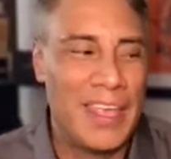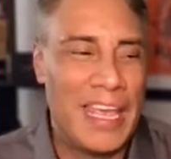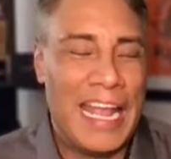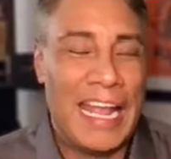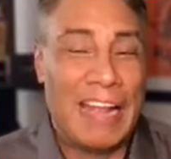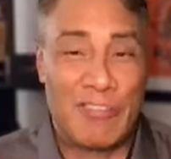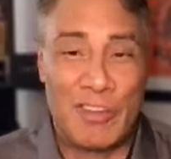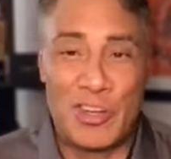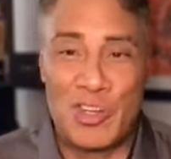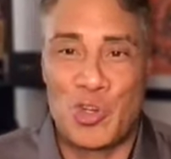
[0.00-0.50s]

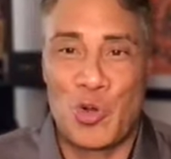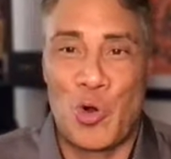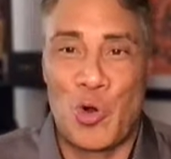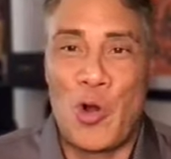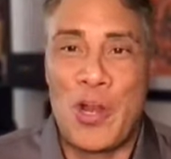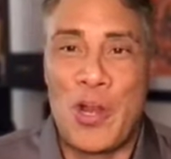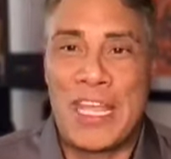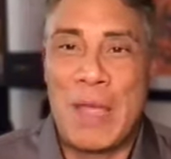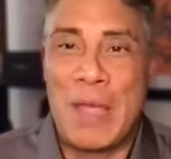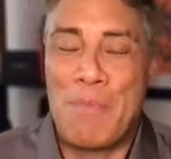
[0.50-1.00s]
it's a
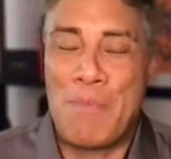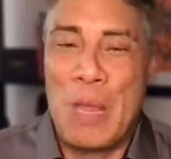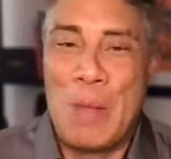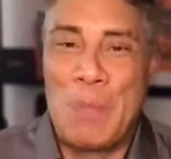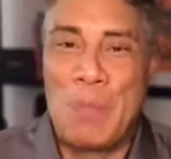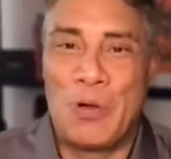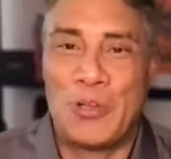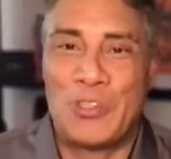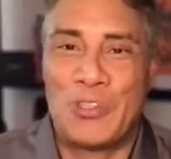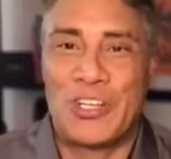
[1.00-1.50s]
chore to get
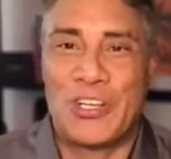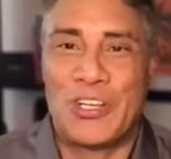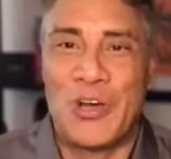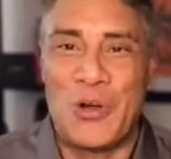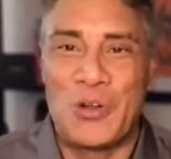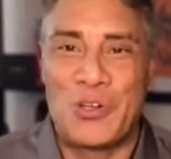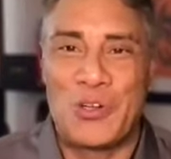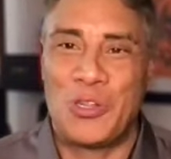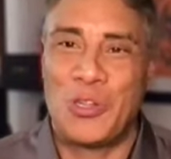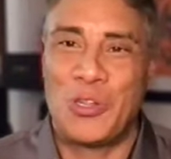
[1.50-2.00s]
people to
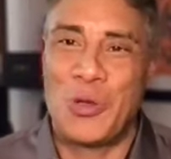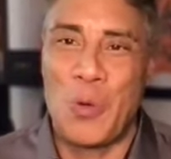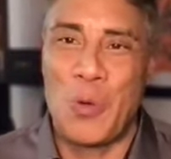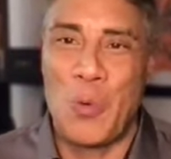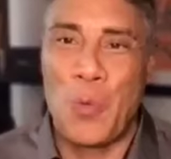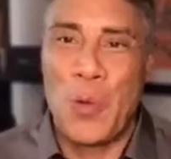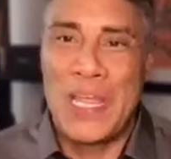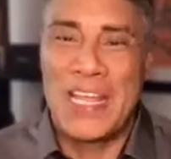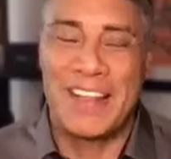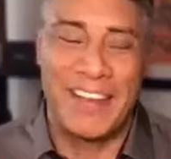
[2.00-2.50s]
go to the
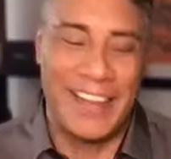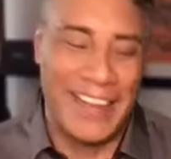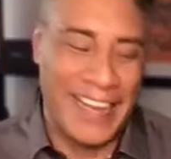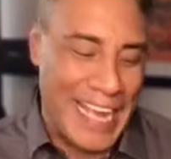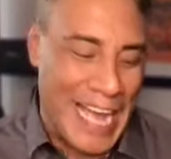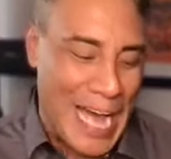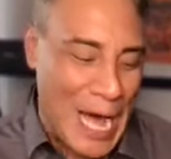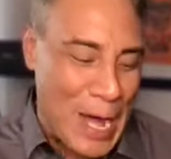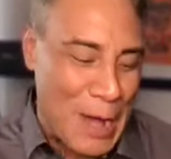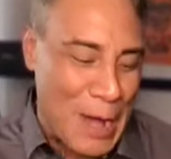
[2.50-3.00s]

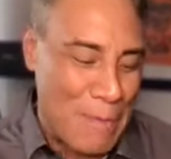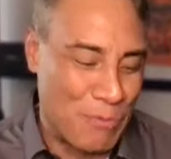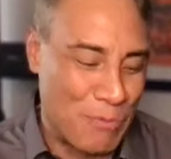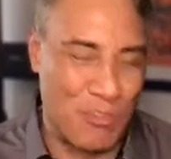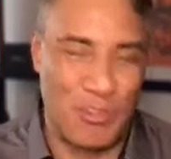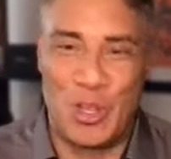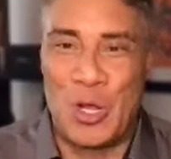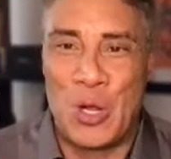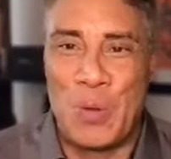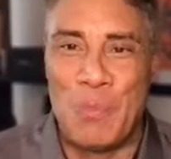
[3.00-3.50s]
weekly
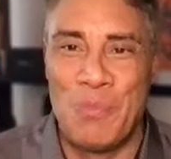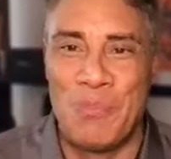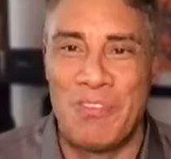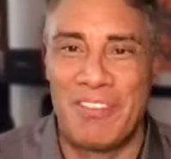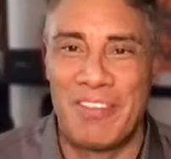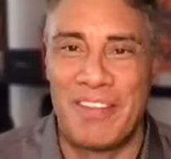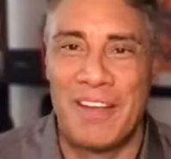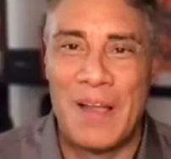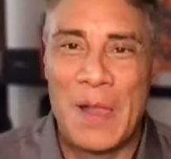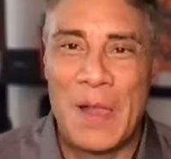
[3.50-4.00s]

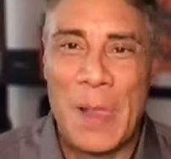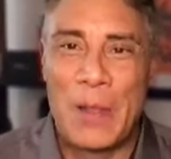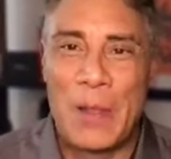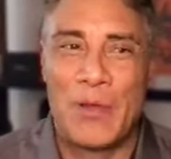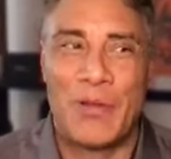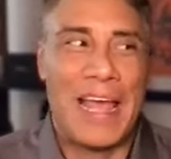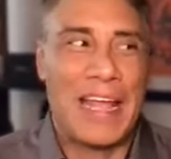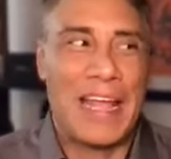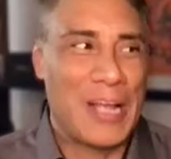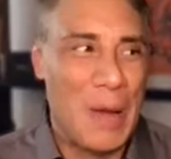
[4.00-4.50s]
Zooms.
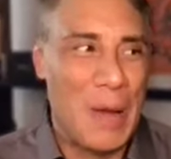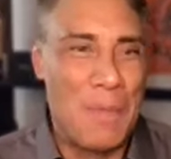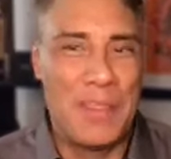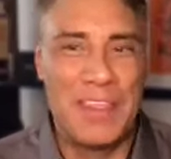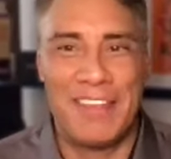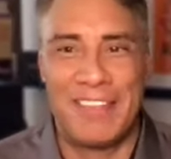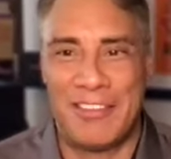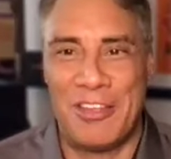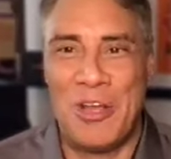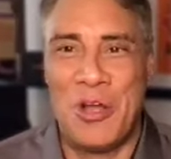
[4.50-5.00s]
You're like, come to
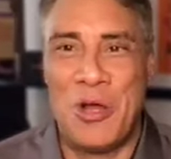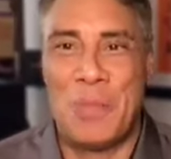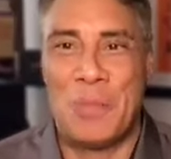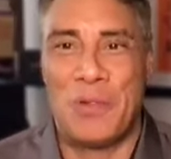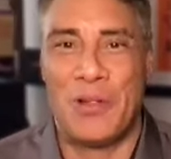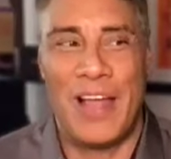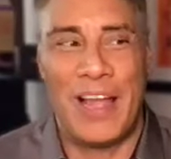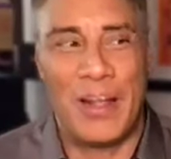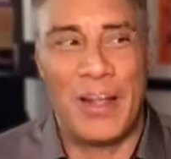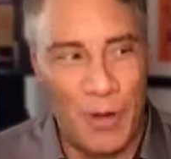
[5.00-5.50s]
the Zoom.
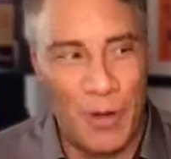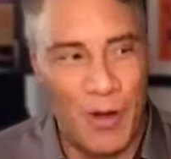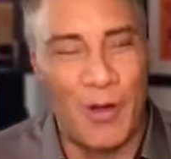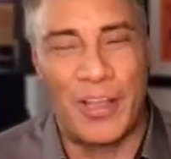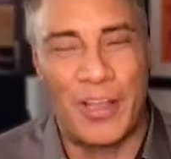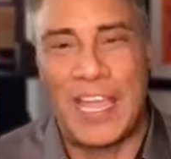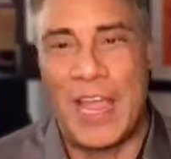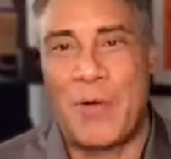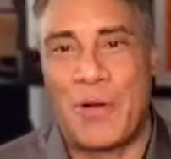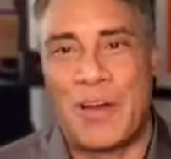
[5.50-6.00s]
They're like, oh,
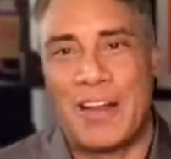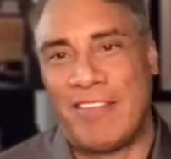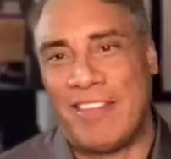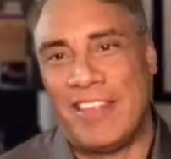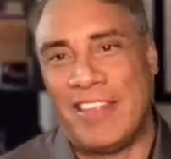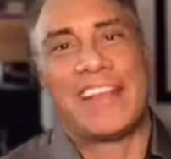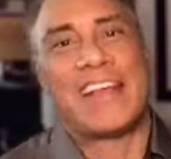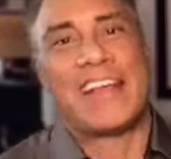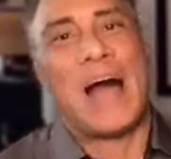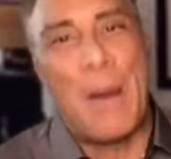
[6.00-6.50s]
okay, we're going to see
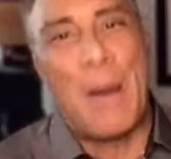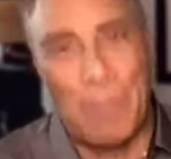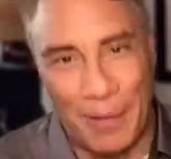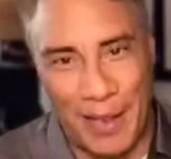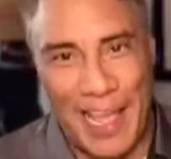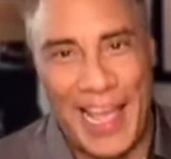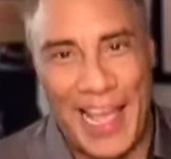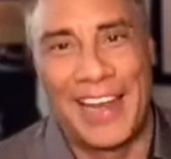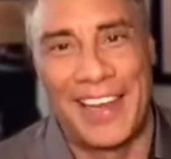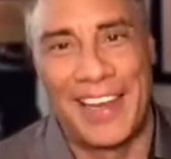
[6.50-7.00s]
the comp
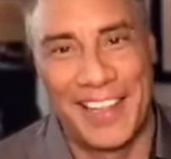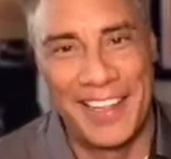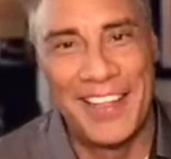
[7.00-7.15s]
plan,